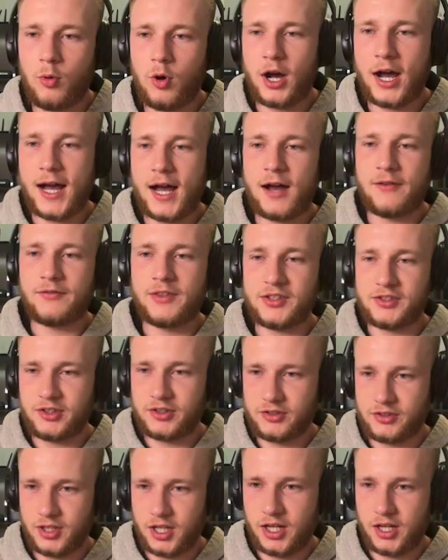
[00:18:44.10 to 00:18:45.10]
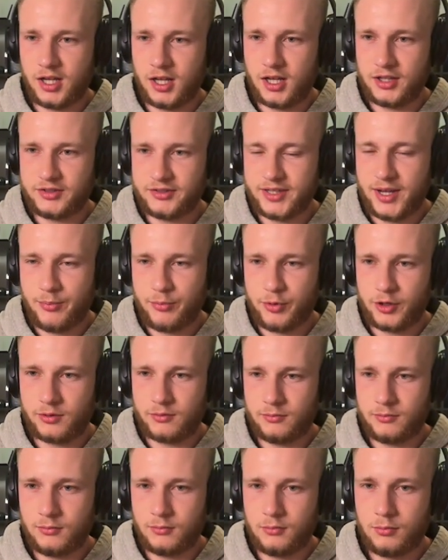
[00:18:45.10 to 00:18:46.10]
have, this is a separate
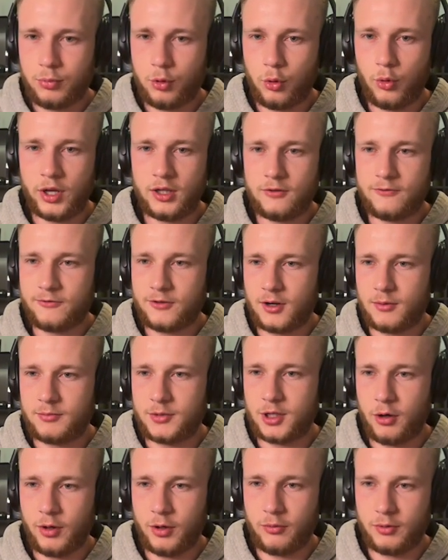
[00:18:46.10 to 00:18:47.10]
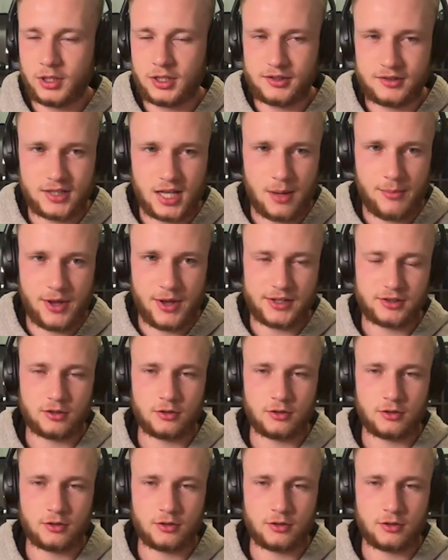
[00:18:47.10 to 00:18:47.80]
point from knowing when to stop asking